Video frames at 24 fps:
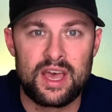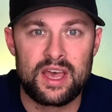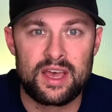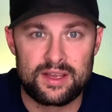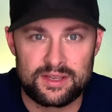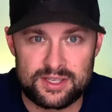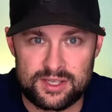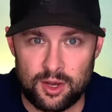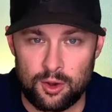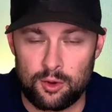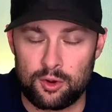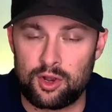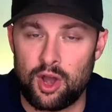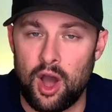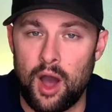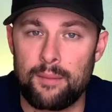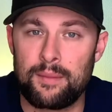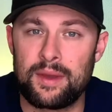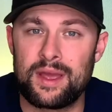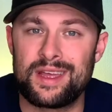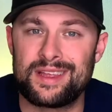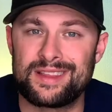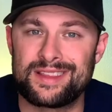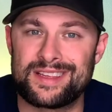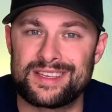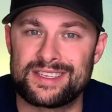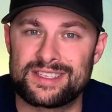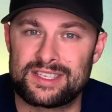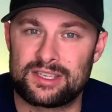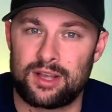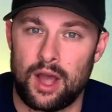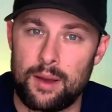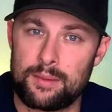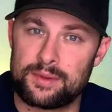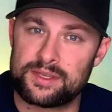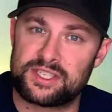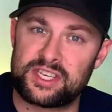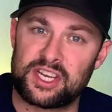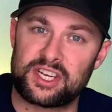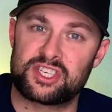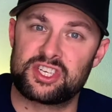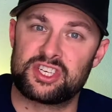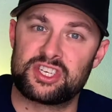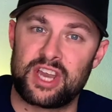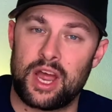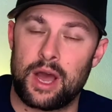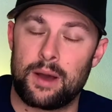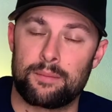So comment in the comment
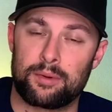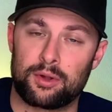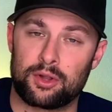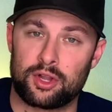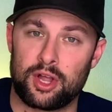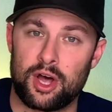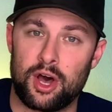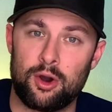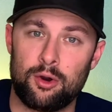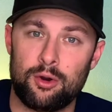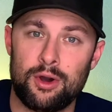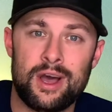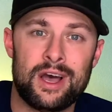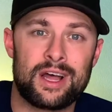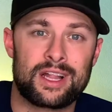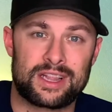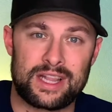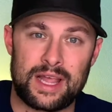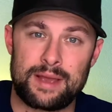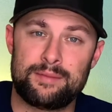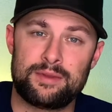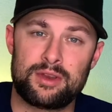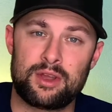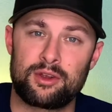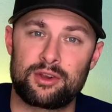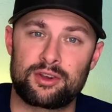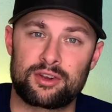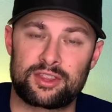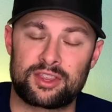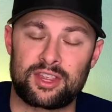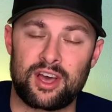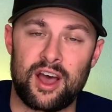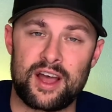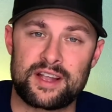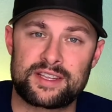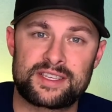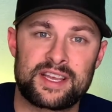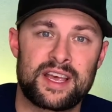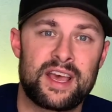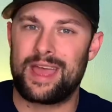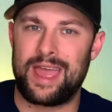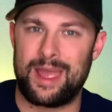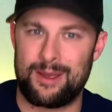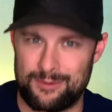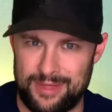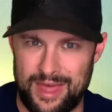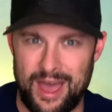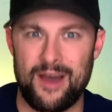section down below. Let me know your thoughts.
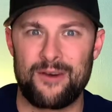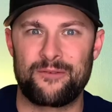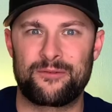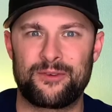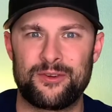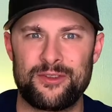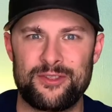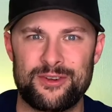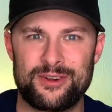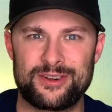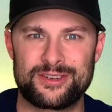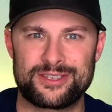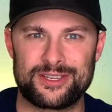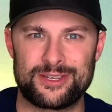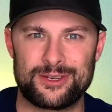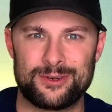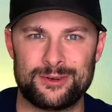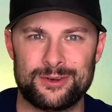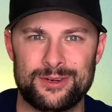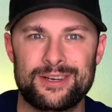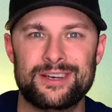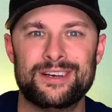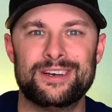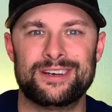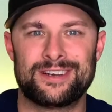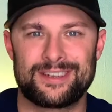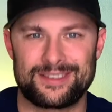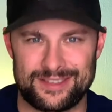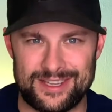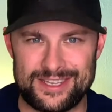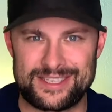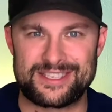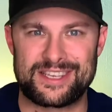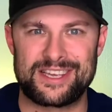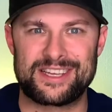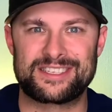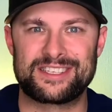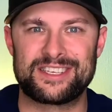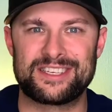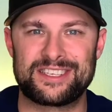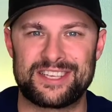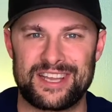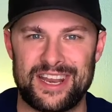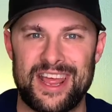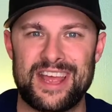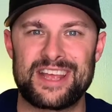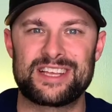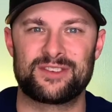And without further ado, let's get to
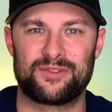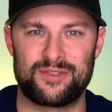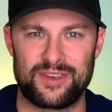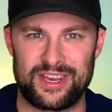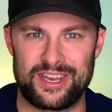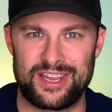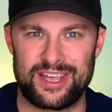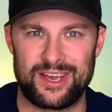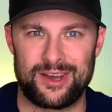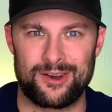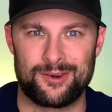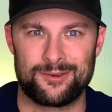today's video.